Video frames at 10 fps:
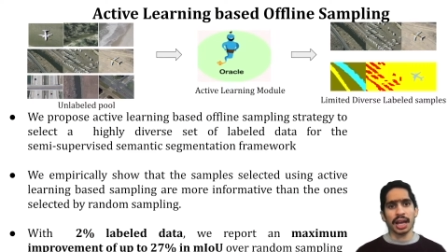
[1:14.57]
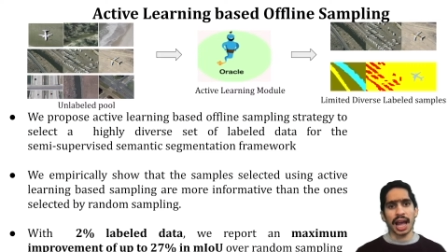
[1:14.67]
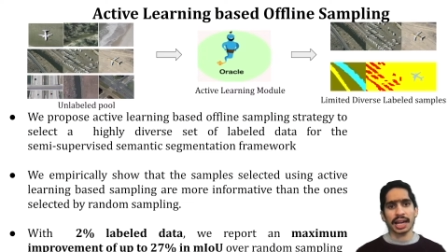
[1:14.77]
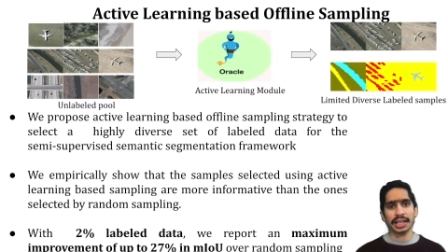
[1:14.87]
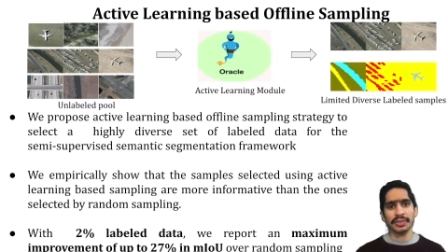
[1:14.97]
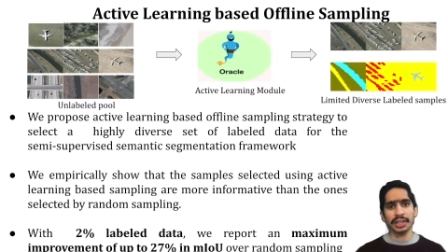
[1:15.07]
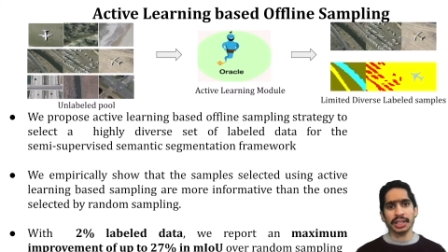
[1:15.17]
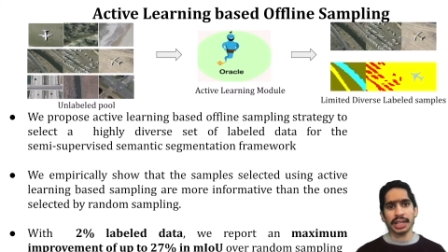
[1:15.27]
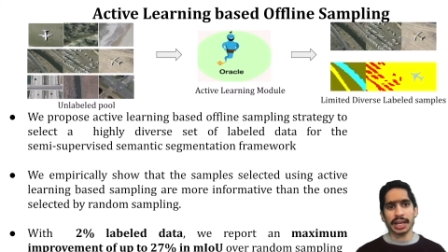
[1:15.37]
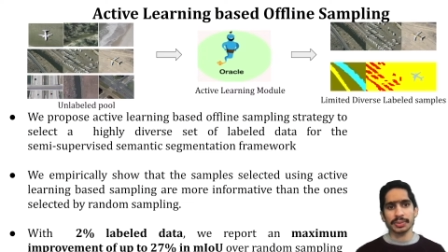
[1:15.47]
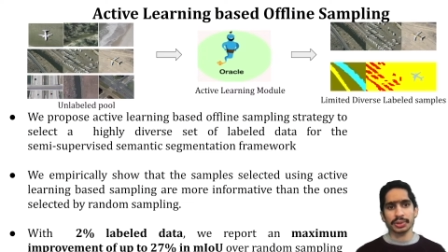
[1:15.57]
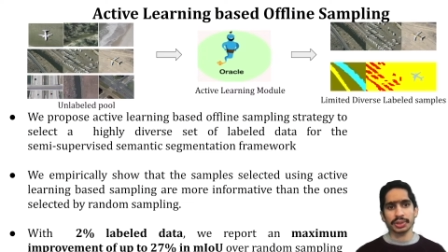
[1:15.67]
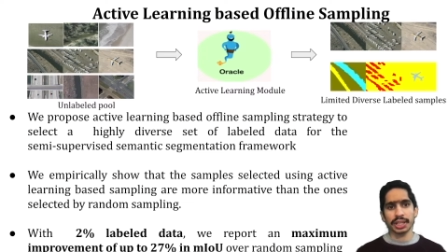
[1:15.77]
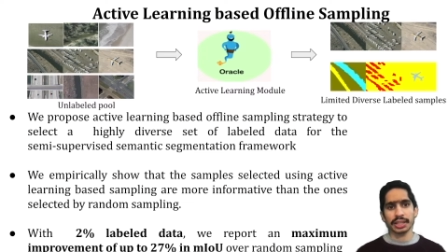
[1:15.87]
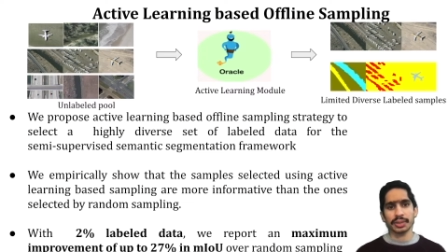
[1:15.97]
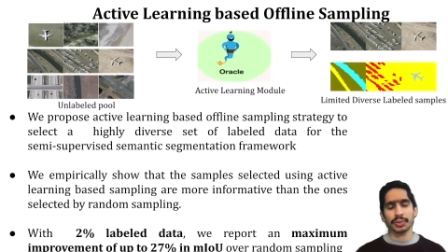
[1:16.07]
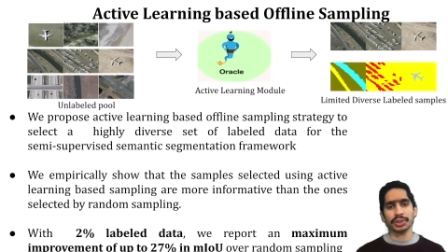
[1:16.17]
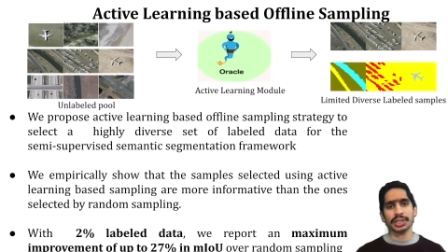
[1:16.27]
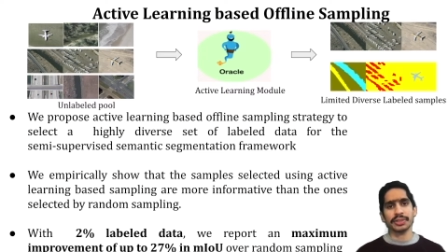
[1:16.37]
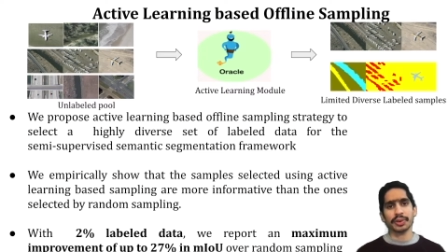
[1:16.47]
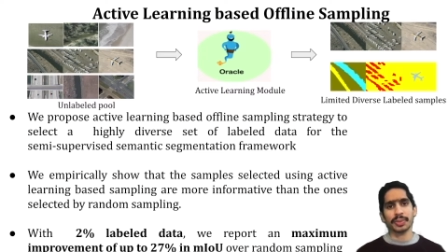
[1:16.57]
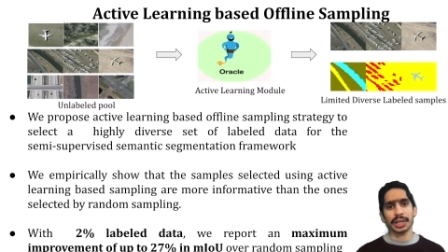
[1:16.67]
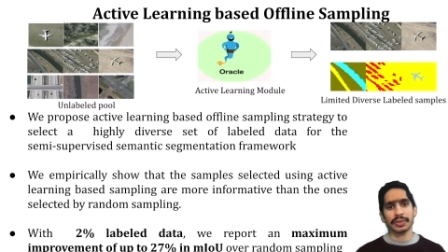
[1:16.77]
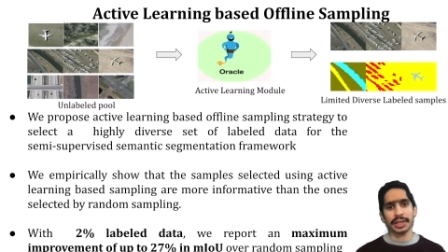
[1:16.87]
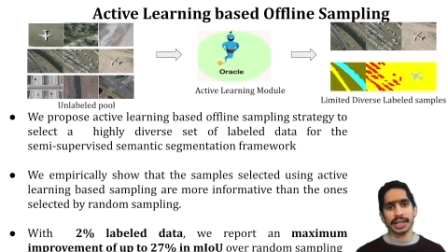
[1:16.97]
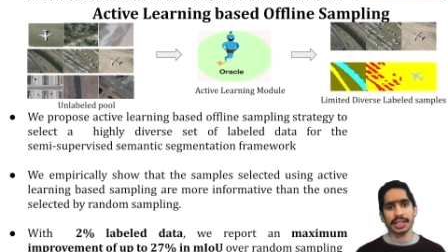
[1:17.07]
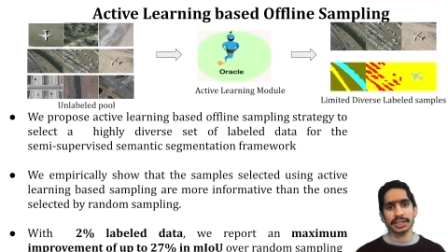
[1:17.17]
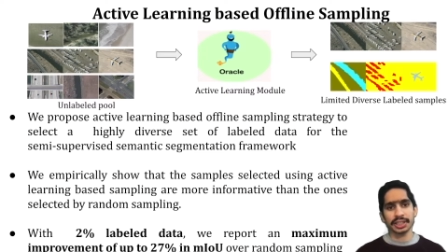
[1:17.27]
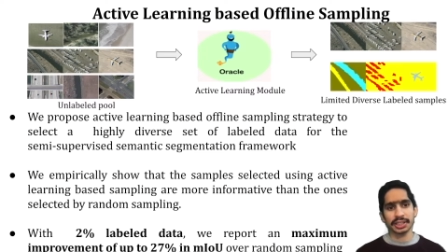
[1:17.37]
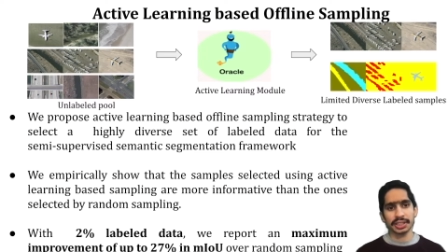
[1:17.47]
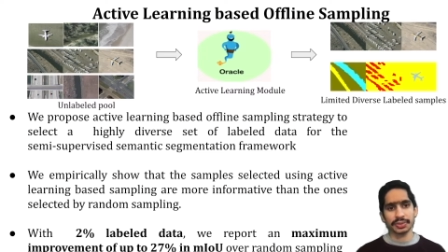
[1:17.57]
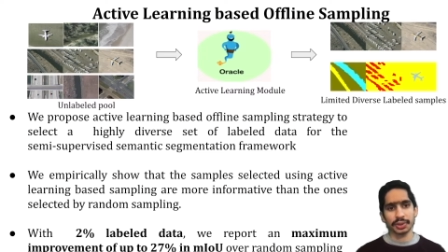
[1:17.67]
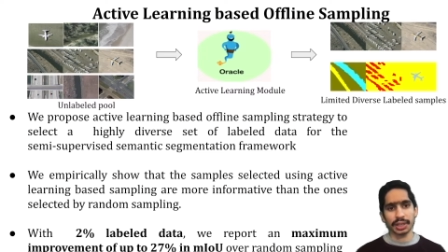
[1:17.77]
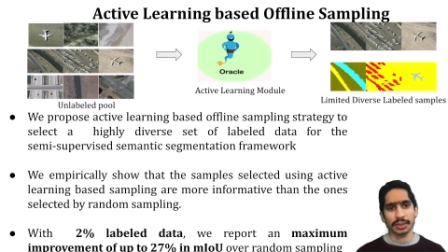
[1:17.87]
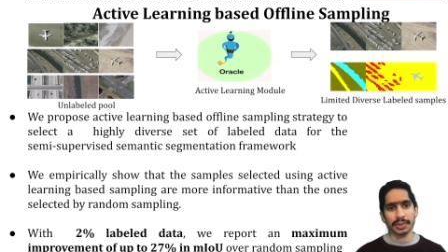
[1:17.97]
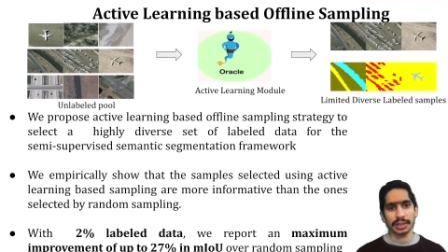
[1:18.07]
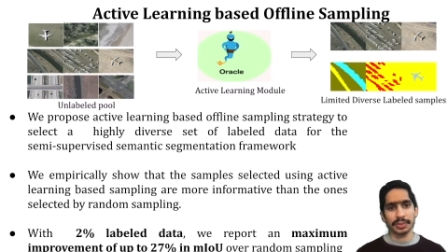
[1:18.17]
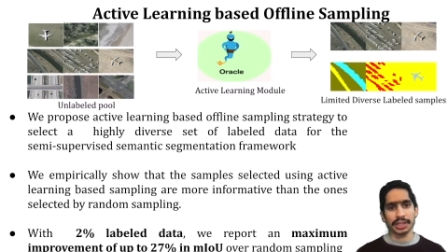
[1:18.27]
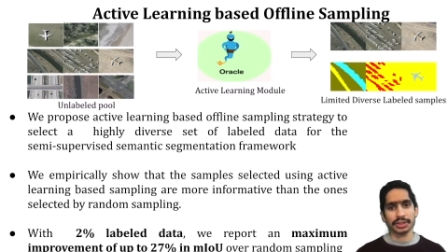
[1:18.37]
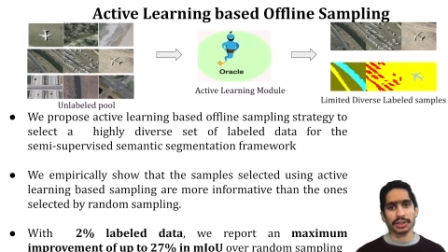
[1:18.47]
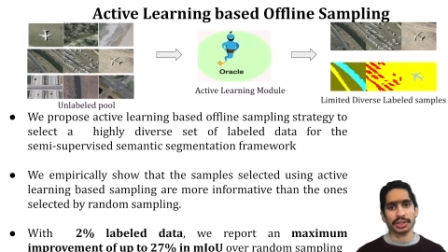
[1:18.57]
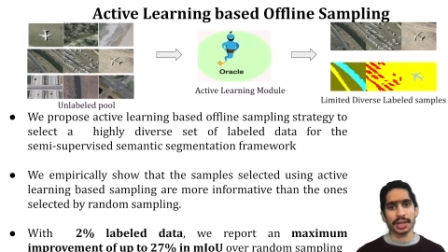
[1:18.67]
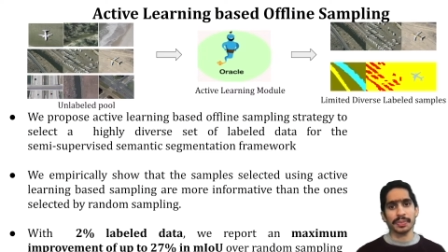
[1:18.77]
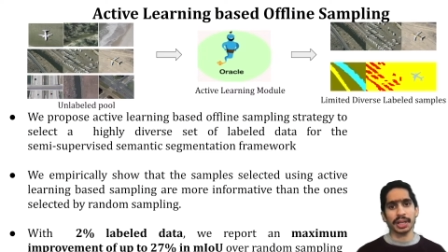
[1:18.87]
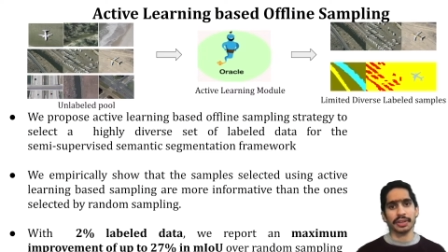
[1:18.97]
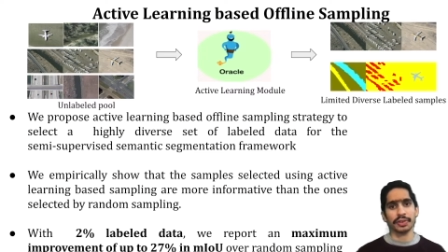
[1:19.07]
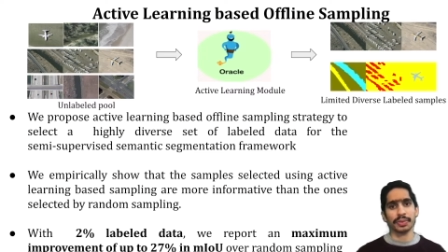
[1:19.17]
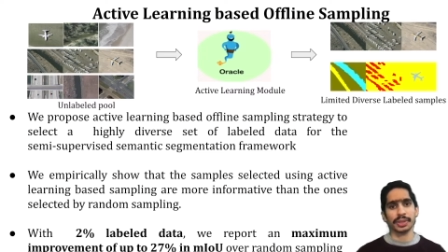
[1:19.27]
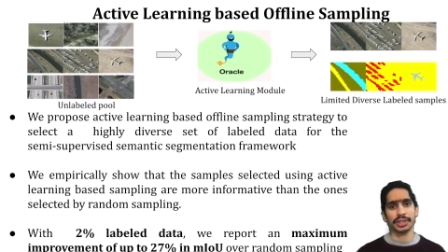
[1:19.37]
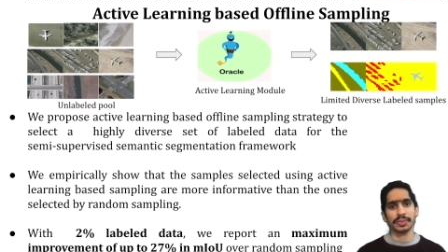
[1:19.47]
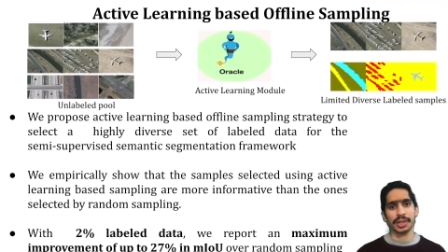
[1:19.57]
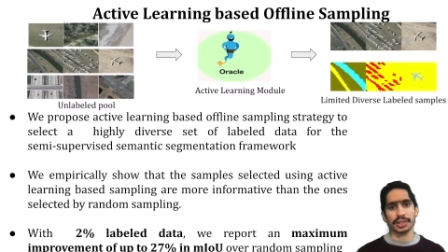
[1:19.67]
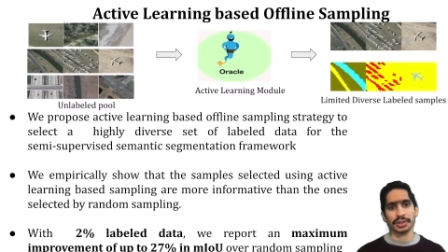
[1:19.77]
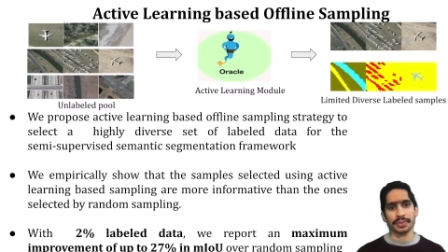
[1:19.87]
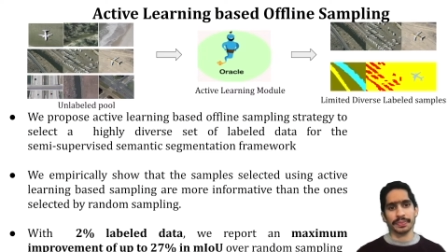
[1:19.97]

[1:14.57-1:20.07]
Active learning aims to select the most informative data instances for labeling based on some information measure.